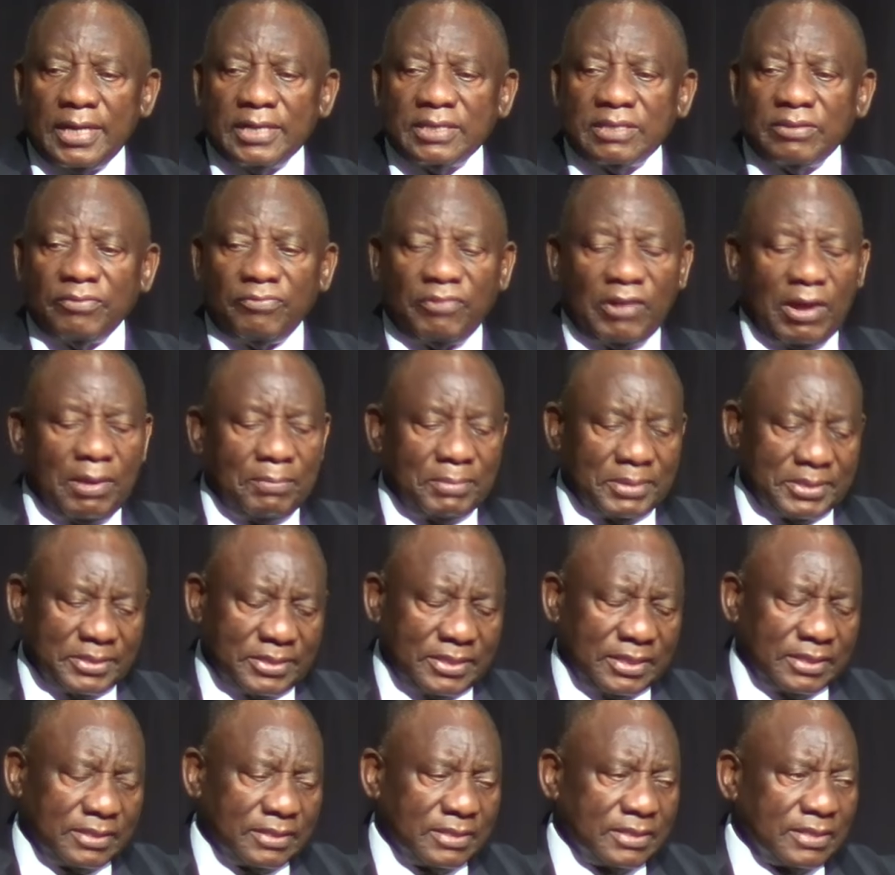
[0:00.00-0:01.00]
As a
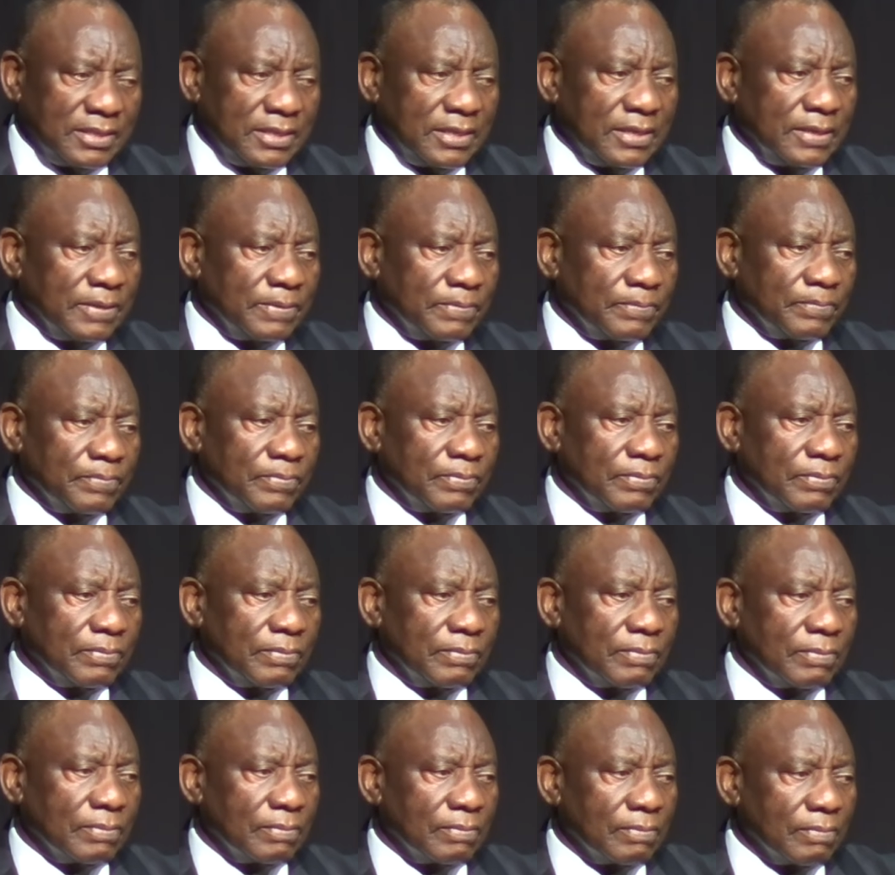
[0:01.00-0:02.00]
pharmacist,
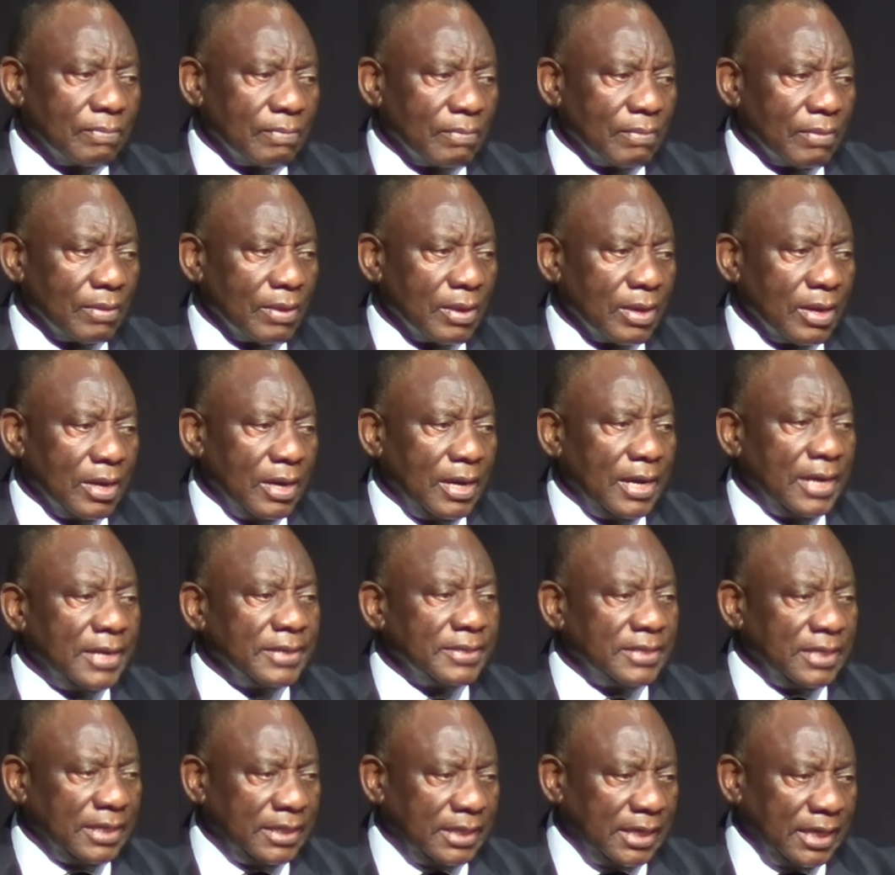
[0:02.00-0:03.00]

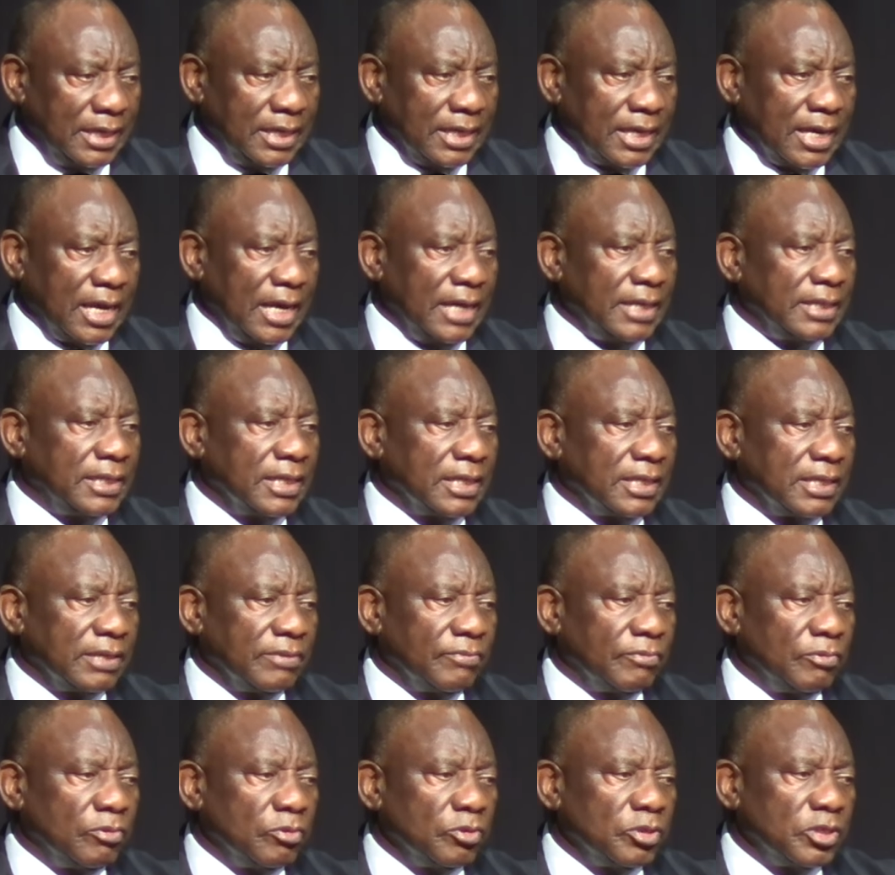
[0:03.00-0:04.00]
as a dedicated
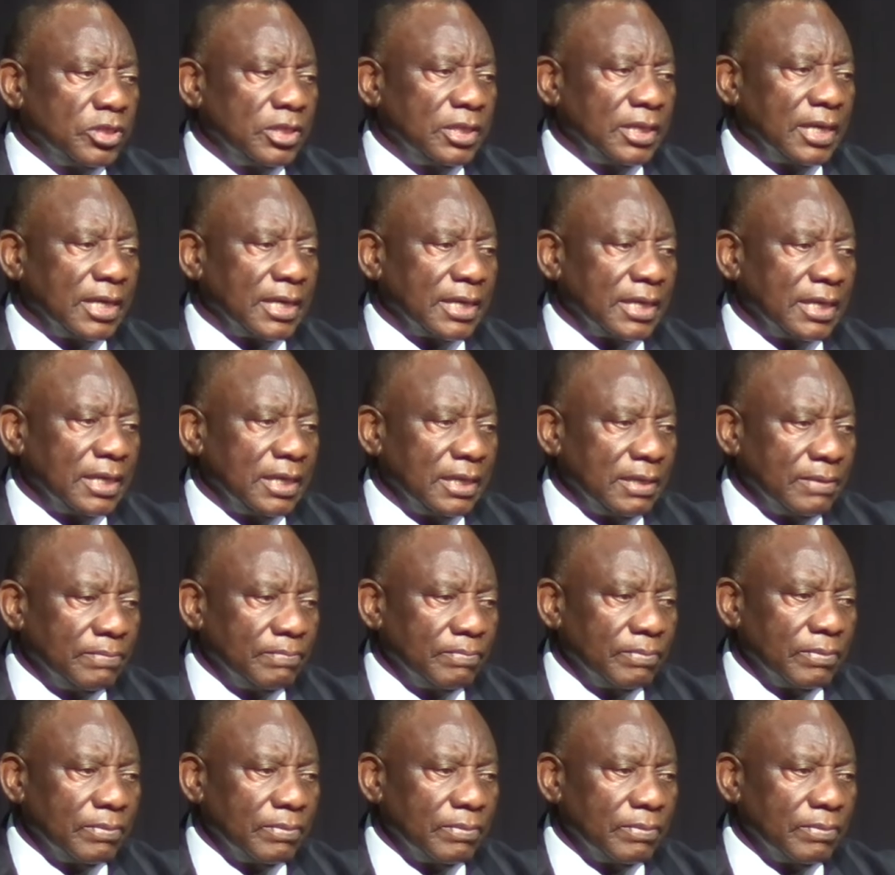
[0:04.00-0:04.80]
revolutionary,